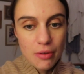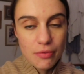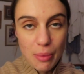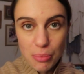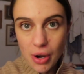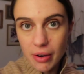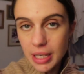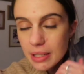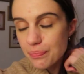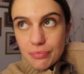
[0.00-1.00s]

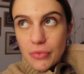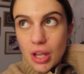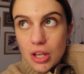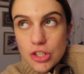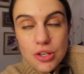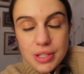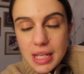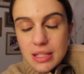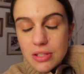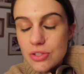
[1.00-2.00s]
February.
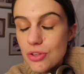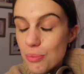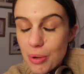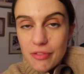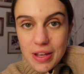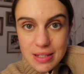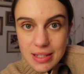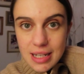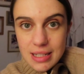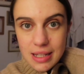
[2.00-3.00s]
Tuesdays are super
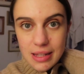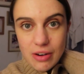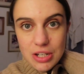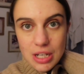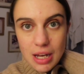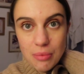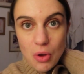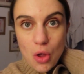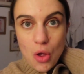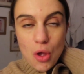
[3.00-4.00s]
fascinating they're actually like
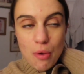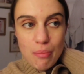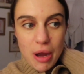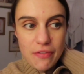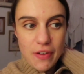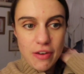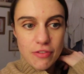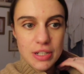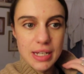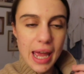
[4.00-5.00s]
my
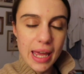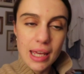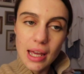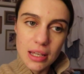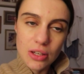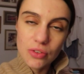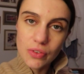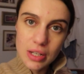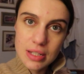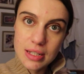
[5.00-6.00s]
favourite day at
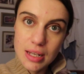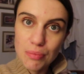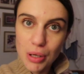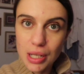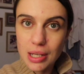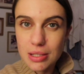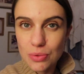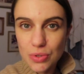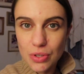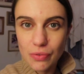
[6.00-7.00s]
university but it is
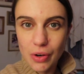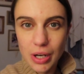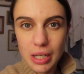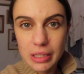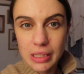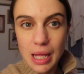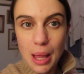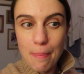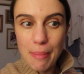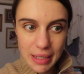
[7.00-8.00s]
also very
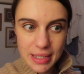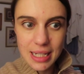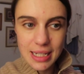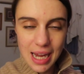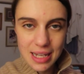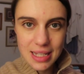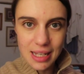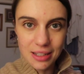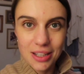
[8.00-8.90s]
mentally taxing